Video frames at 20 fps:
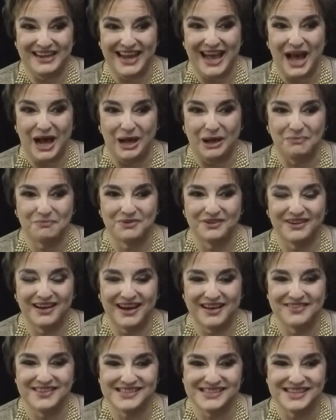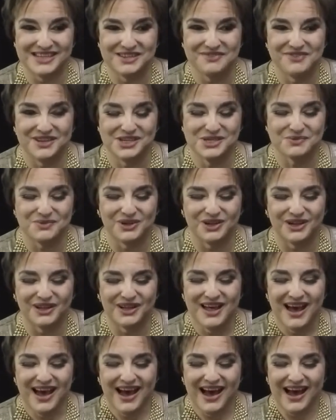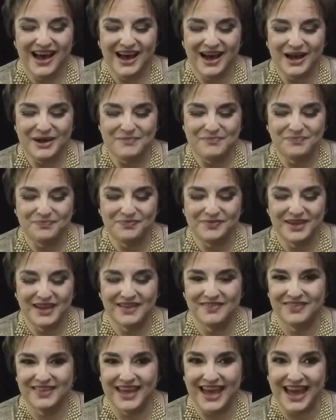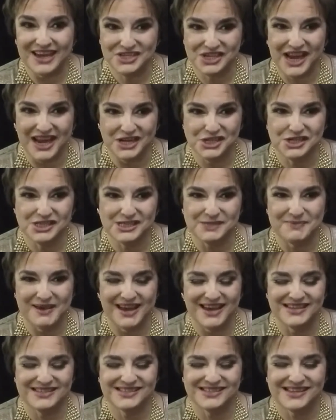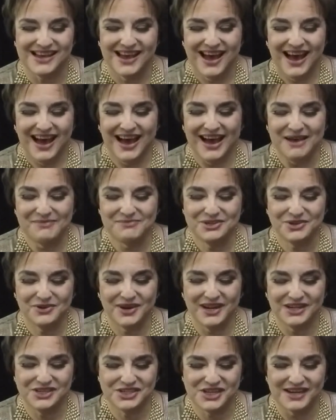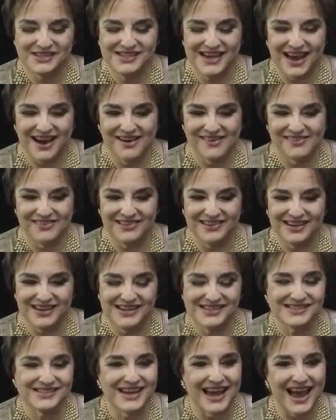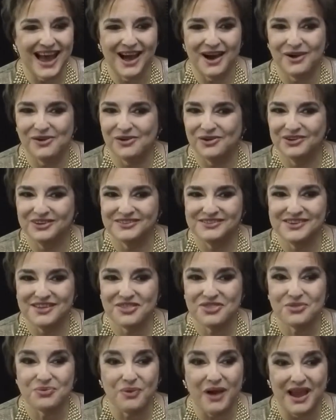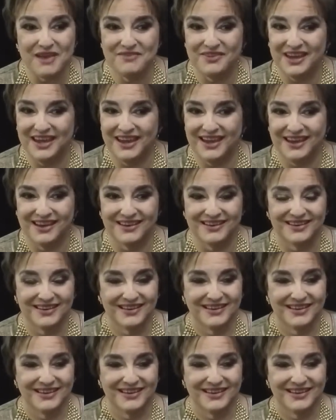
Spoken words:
me to help this individual in the education space during shutdown is now thriving.